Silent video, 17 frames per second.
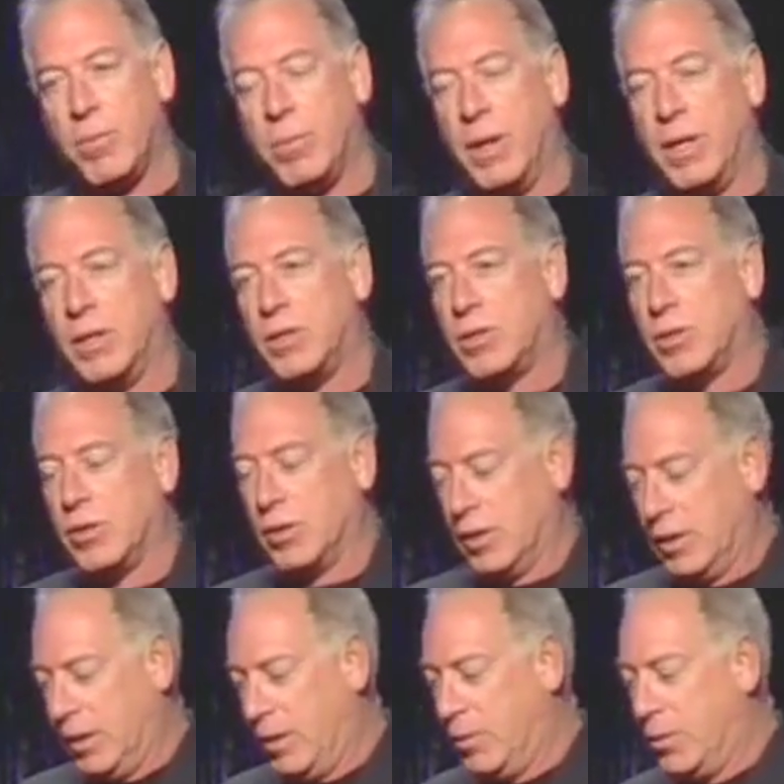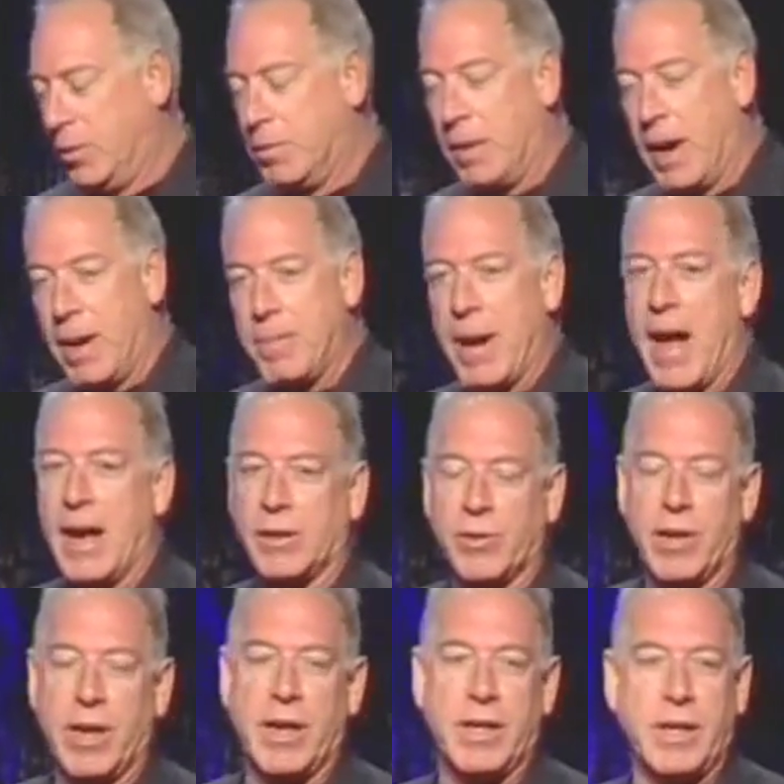But certainly with my
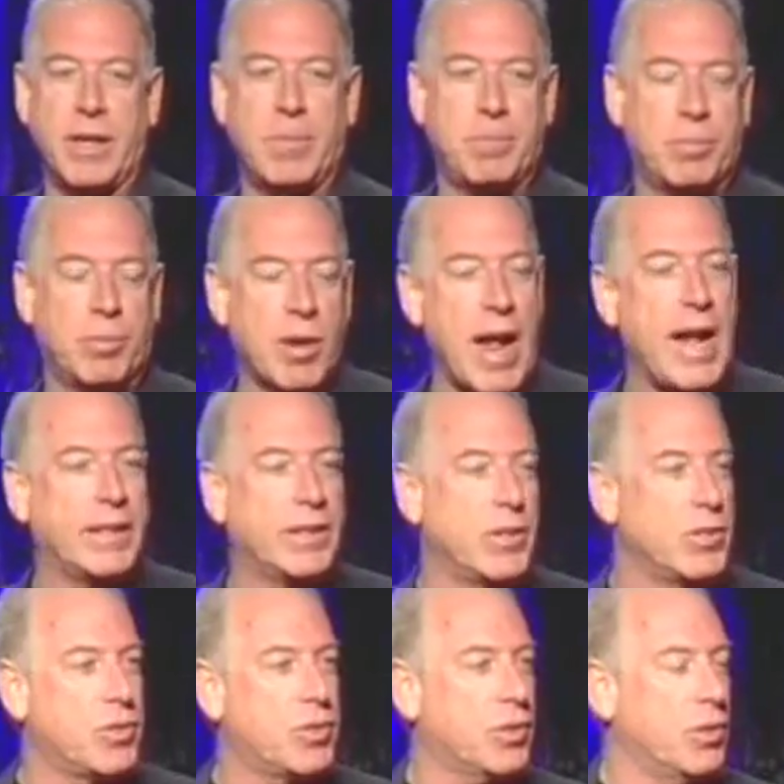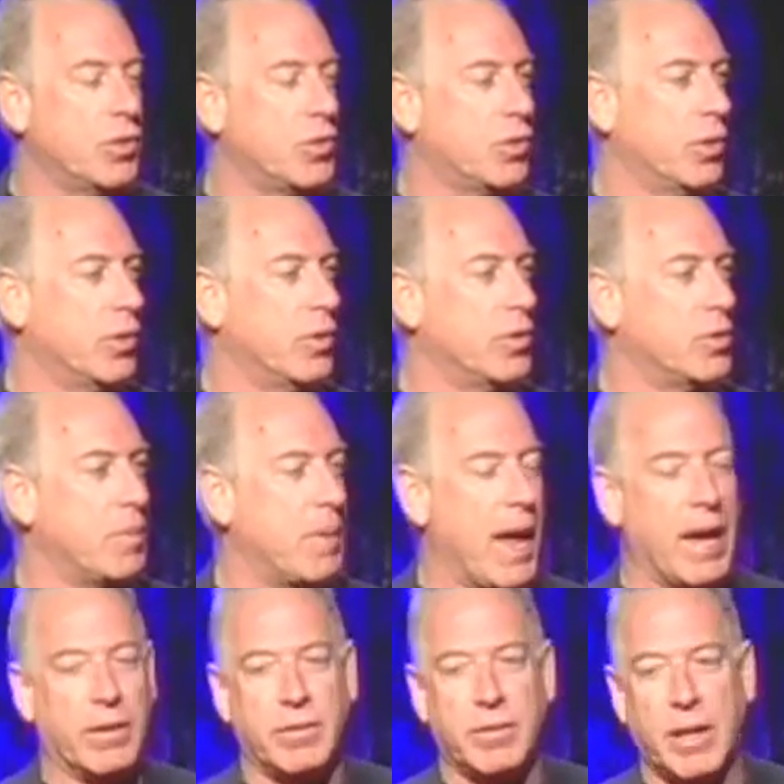background and practice concerns
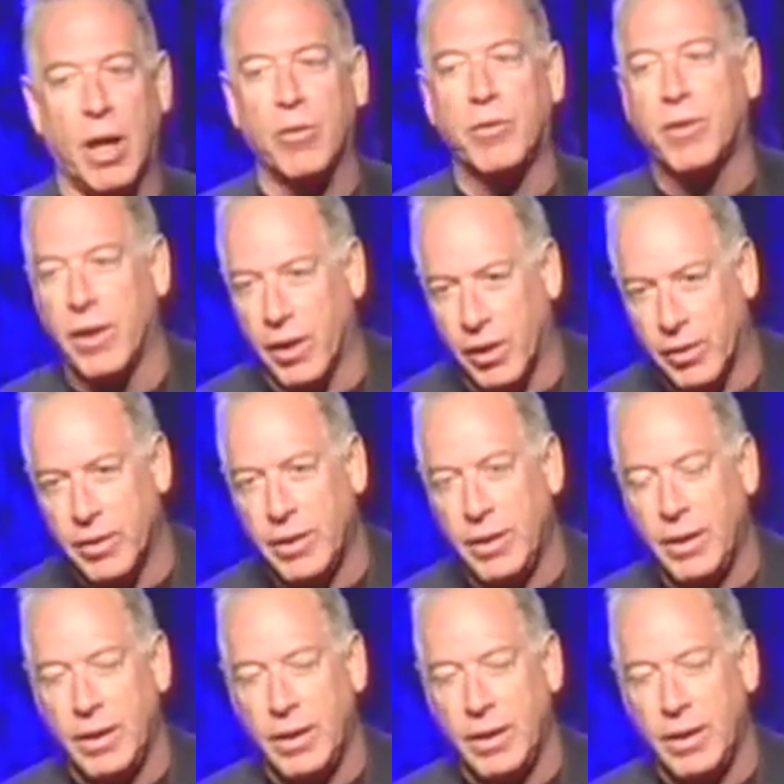about healthcare,